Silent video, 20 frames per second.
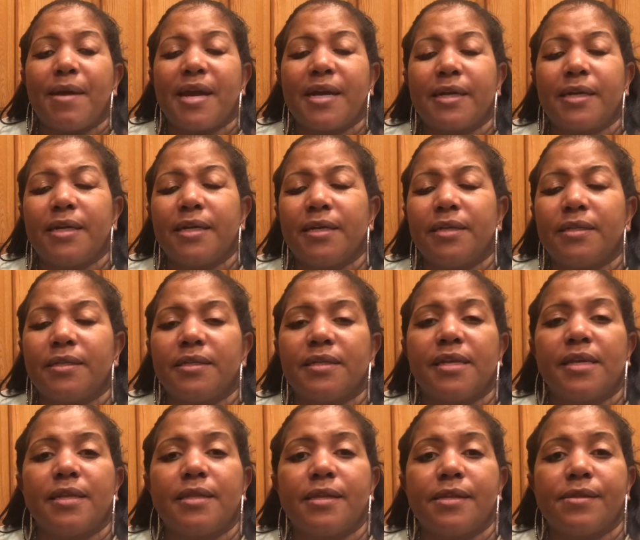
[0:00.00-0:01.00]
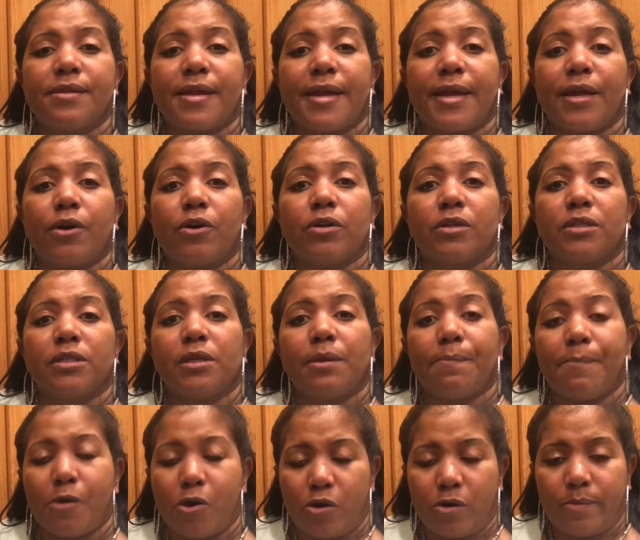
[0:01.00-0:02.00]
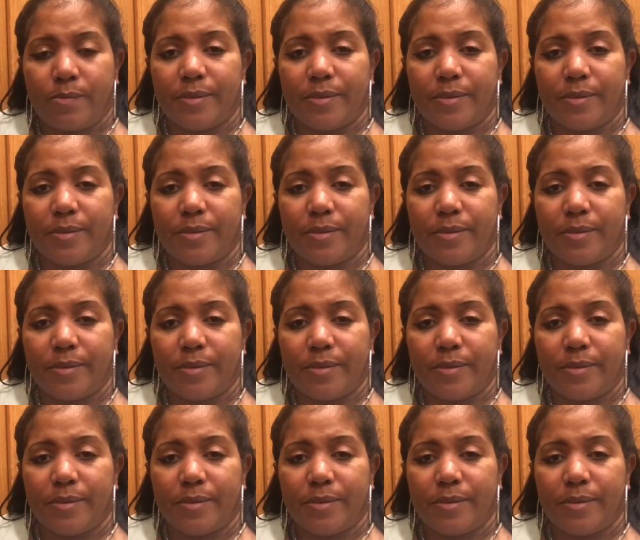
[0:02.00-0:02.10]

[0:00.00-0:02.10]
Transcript: kids said that they are superb.